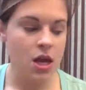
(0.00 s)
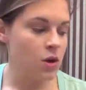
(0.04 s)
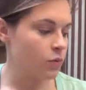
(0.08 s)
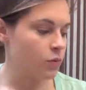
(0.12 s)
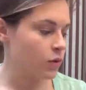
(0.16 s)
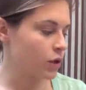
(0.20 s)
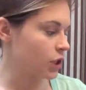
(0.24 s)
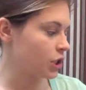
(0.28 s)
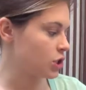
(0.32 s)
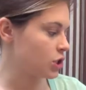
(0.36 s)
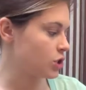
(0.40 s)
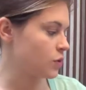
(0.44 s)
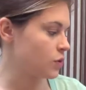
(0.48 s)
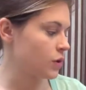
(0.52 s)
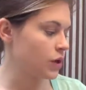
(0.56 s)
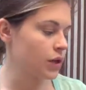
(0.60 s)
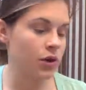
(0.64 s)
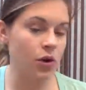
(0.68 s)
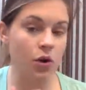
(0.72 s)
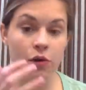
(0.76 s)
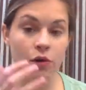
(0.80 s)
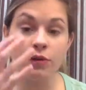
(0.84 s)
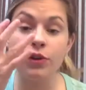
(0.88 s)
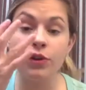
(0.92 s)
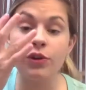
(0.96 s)
to do it over the
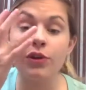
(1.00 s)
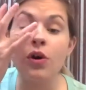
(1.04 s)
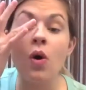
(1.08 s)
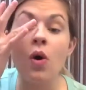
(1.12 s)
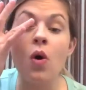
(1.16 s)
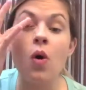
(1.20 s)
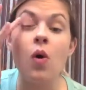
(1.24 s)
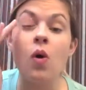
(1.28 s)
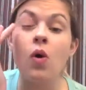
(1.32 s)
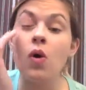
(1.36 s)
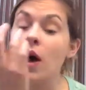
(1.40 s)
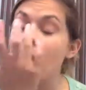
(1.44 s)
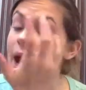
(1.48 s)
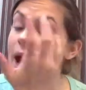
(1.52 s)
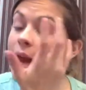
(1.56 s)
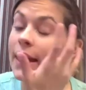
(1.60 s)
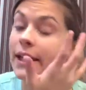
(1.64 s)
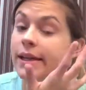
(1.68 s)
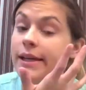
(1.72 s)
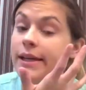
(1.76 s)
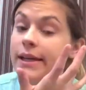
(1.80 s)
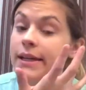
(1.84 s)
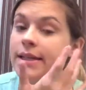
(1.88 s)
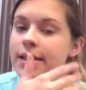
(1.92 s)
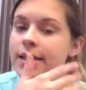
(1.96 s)
whole eyelid
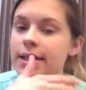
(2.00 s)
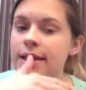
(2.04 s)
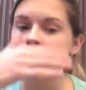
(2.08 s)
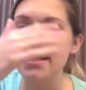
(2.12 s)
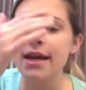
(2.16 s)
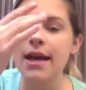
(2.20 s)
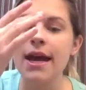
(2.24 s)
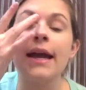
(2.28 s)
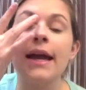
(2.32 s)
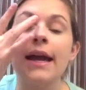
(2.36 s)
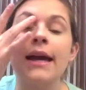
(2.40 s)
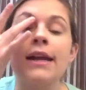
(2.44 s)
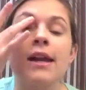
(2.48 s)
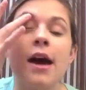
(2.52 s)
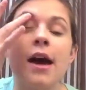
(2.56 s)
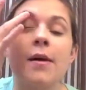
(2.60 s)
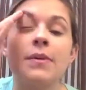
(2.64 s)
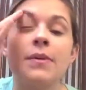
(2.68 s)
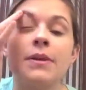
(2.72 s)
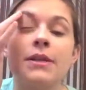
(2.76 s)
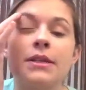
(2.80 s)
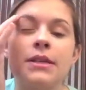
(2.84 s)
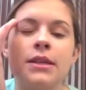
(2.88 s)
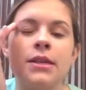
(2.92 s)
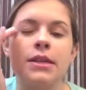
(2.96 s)
and up into the
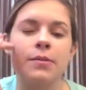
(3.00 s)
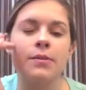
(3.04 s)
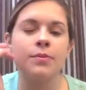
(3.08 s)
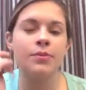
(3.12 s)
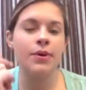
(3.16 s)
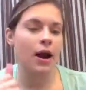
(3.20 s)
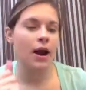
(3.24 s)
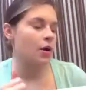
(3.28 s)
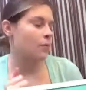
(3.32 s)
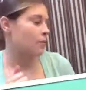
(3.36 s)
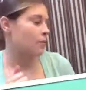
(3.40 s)
brow bone.